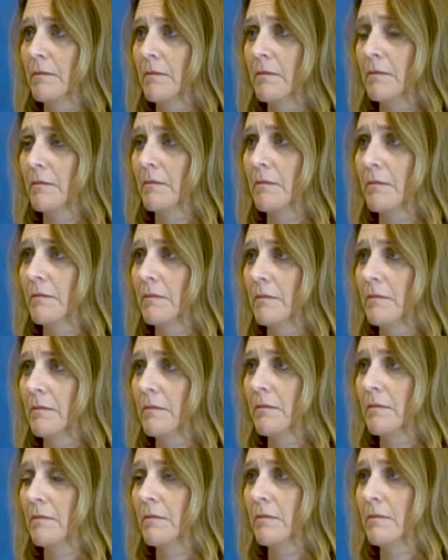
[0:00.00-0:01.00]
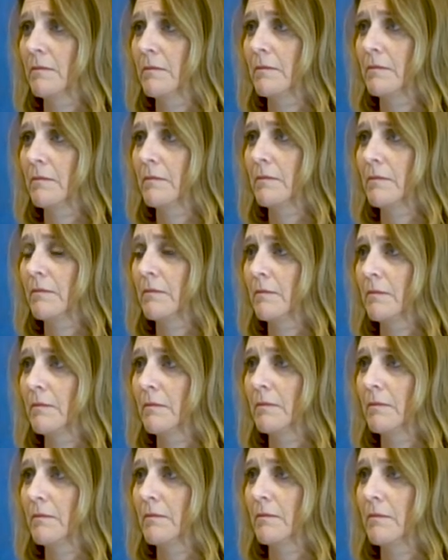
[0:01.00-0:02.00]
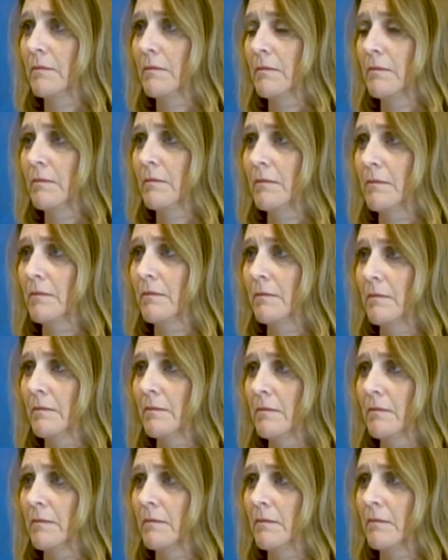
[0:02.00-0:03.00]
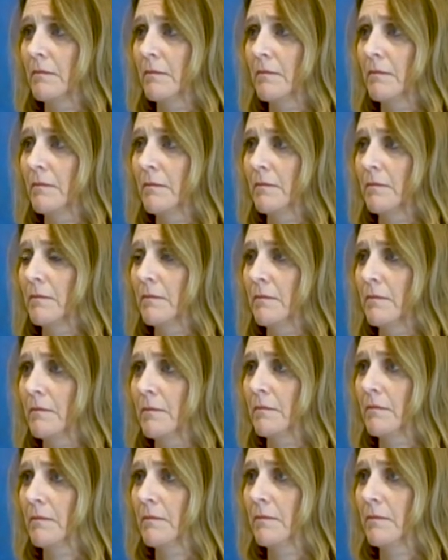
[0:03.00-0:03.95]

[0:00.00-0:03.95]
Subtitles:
No words are spoken by the person on screen.